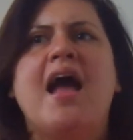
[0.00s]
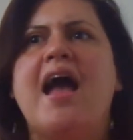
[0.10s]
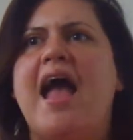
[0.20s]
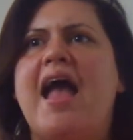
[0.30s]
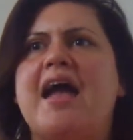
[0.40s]

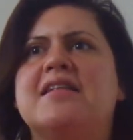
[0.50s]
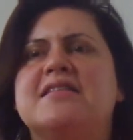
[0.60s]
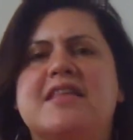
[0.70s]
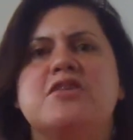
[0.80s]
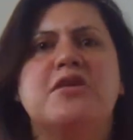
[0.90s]
and
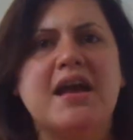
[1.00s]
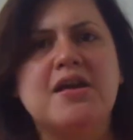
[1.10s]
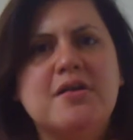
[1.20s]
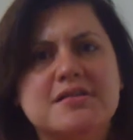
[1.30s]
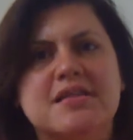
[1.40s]
then you can't
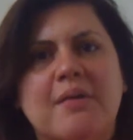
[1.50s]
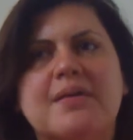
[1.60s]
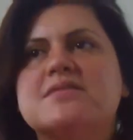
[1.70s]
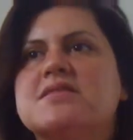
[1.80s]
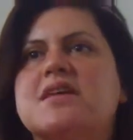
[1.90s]
use them
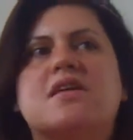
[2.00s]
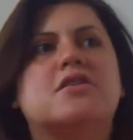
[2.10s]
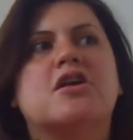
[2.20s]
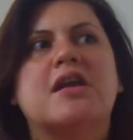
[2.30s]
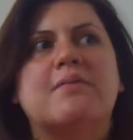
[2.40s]
because it's like
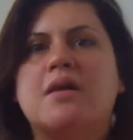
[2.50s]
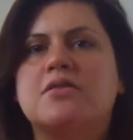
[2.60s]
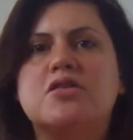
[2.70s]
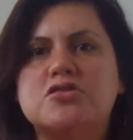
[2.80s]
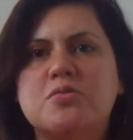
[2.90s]
they're named
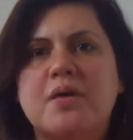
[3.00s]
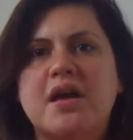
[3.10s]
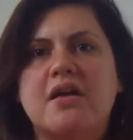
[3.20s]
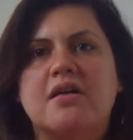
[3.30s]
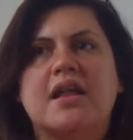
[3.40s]
after a superhero.